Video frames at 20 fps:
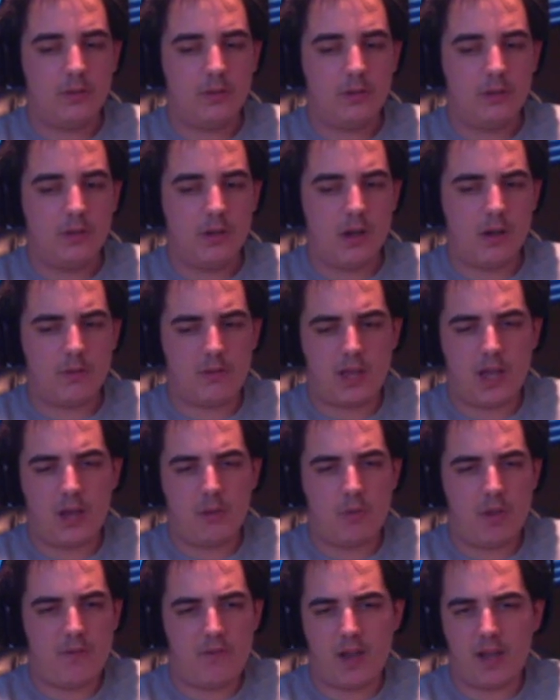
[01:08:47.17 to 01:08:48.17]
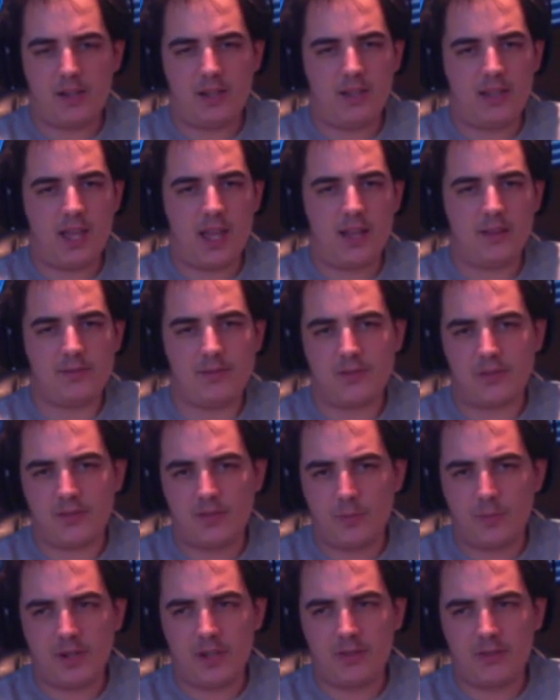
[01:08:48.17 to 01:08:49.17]
okay, we've had to cancel
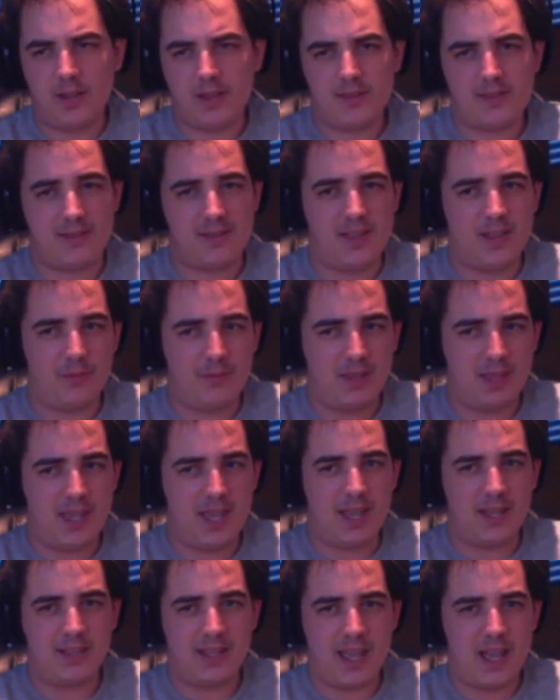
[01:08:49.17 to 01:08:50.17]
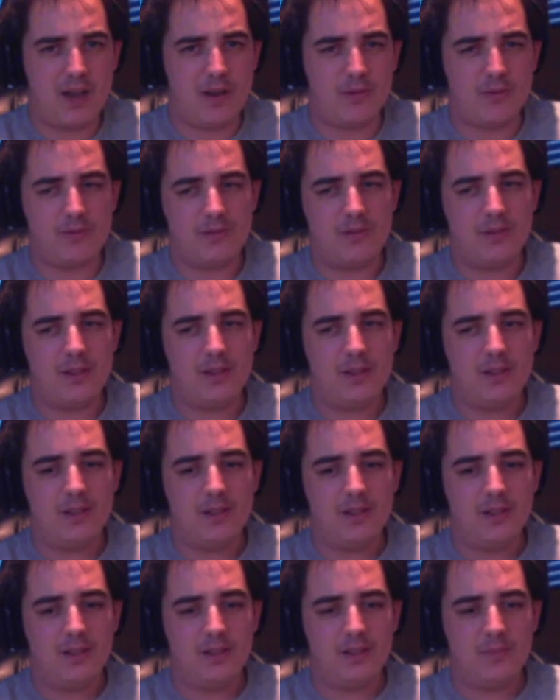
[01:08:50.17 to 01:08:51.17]
so many races that we can't count
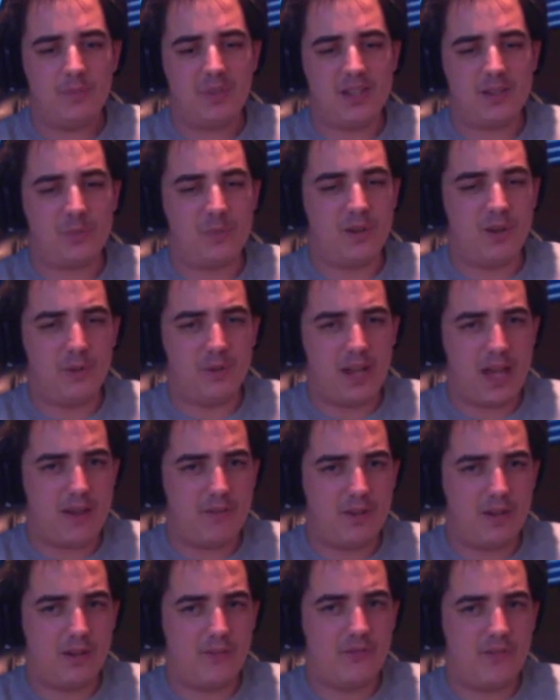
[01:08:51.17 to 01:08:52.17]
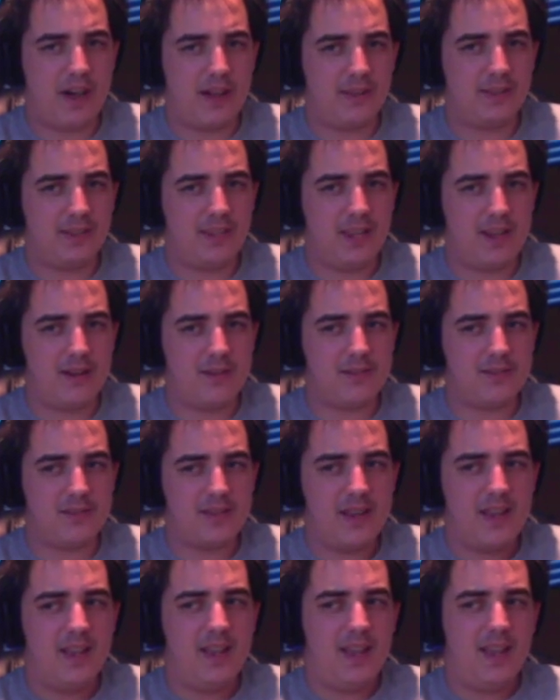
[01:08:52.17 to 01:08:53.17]
because we don't have enough volunteers,
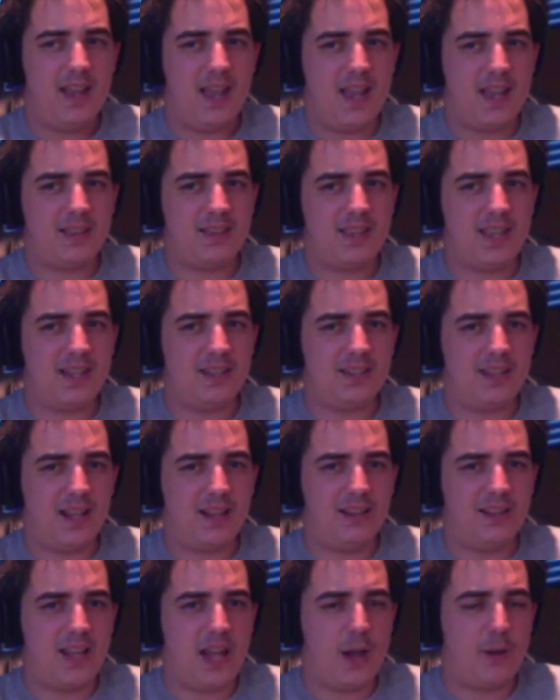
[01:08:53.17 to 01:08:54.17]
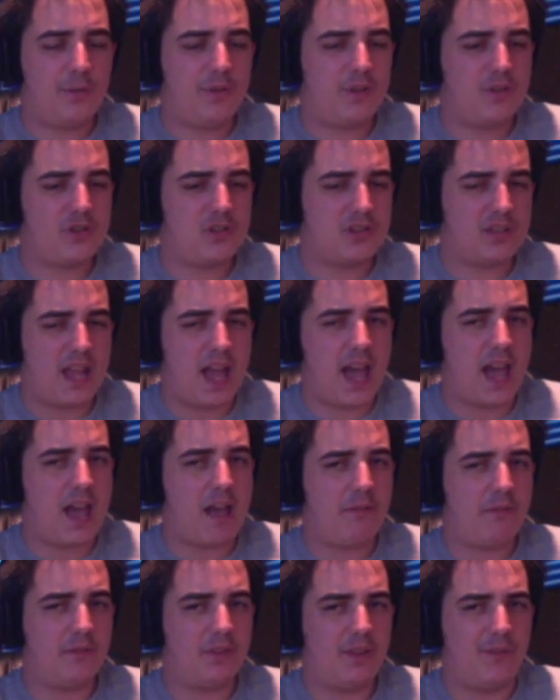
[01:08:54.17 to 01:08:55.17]
and then allow their
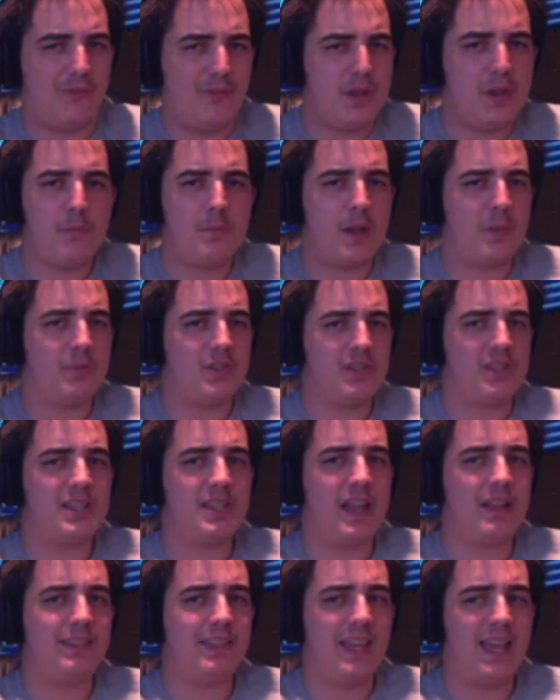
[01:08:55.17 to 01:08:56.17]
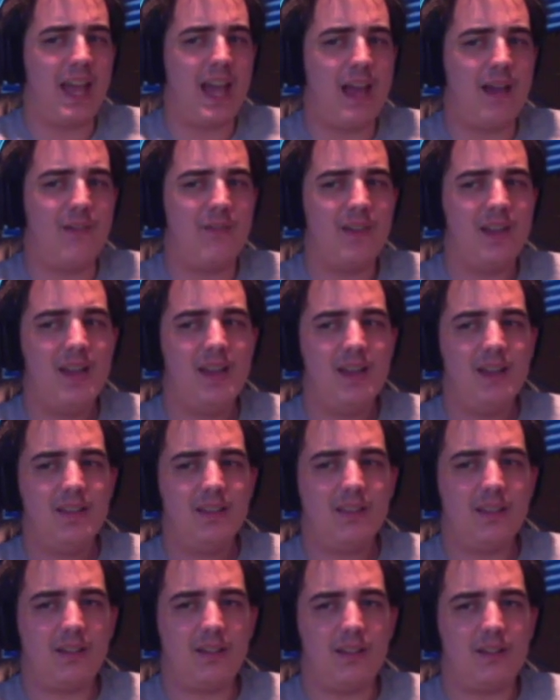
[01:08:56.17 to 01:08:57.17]
staff, the few members of staff they have,
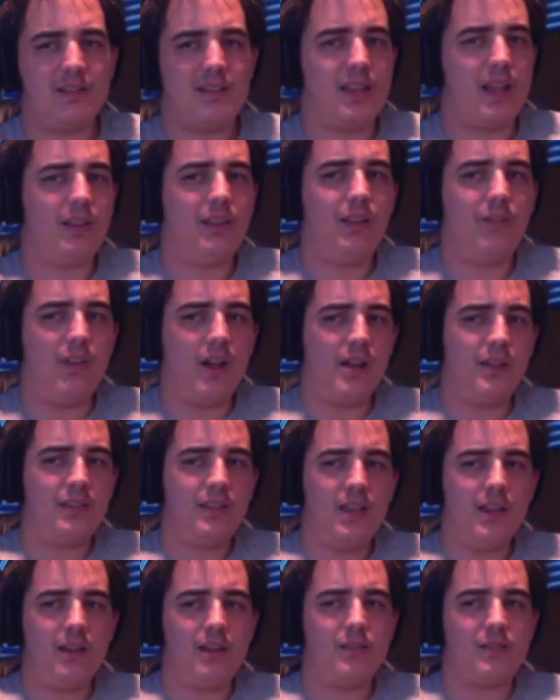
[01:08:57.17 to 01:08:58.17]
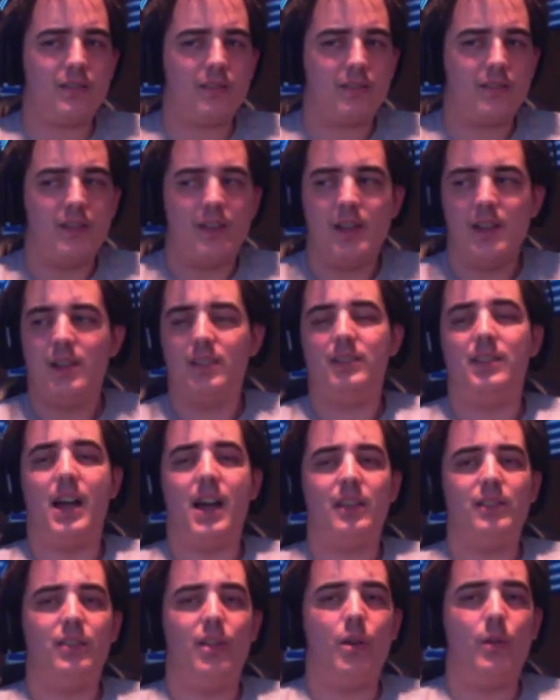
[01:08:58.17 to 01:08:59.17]
to curse out the volunteers,
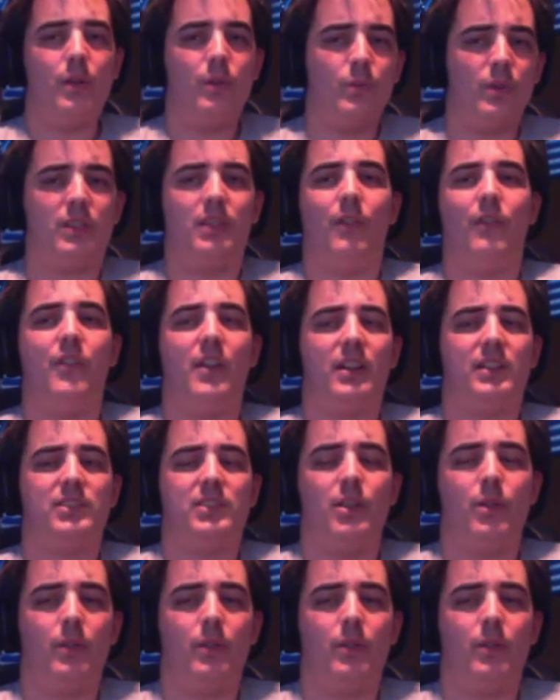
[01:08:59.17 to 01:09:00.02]
not knowing what the fuck's going